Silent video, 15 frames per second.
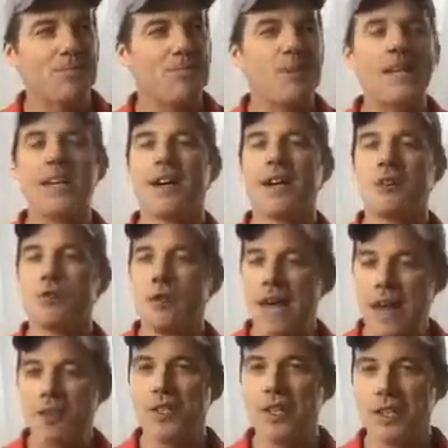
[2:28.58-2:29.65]
Because when
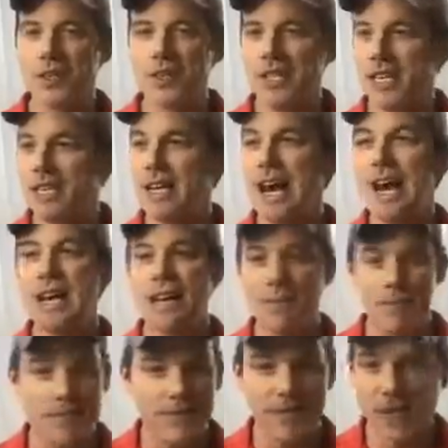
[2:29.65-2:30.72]
I was a little kid, I
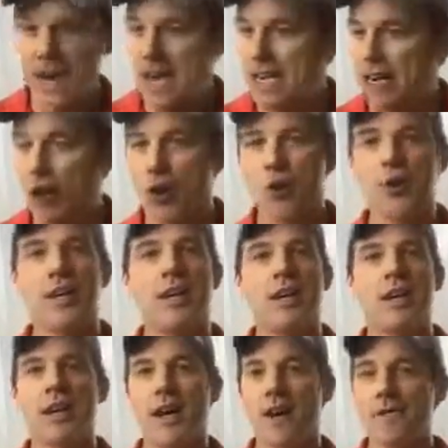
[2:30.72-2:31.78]
had heard it
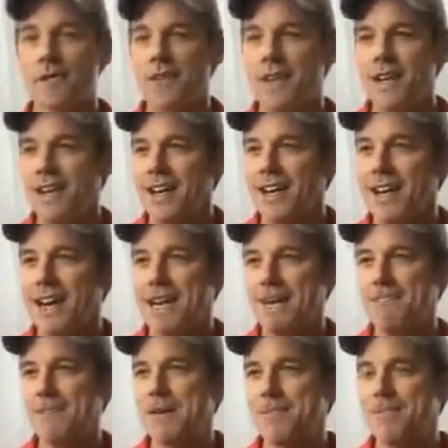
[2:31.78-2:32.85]
enough
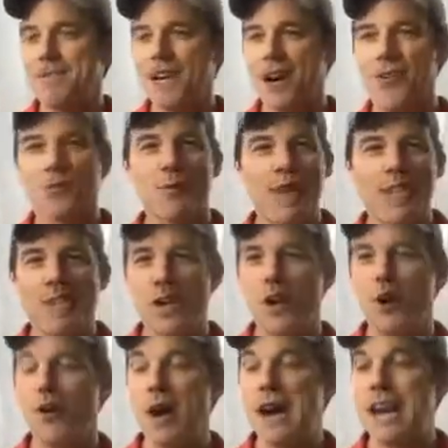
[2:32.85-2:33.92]
on the
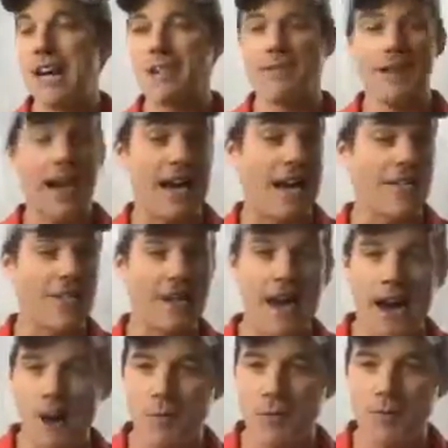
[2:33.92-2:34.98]
radio. I had the
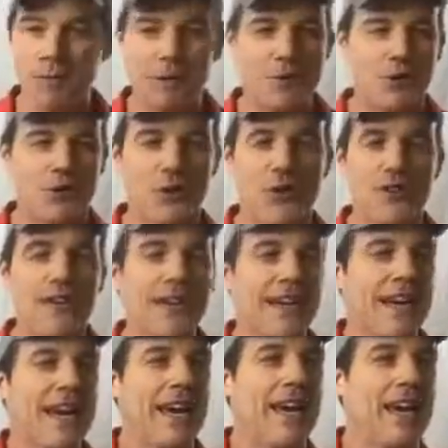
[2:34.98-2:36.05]
album, I'm sure,
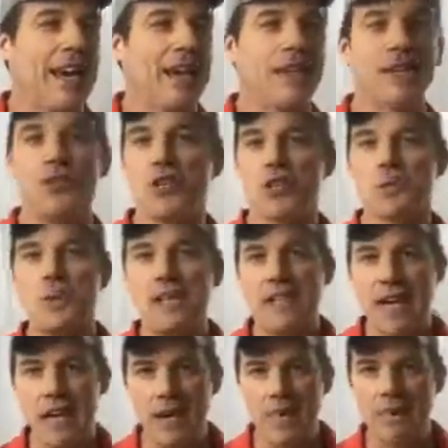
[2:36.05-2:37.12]
and it just
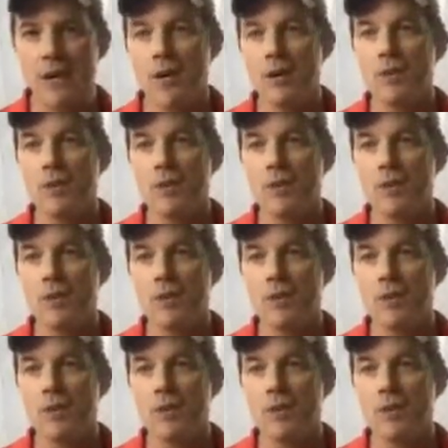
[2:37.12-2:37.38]
became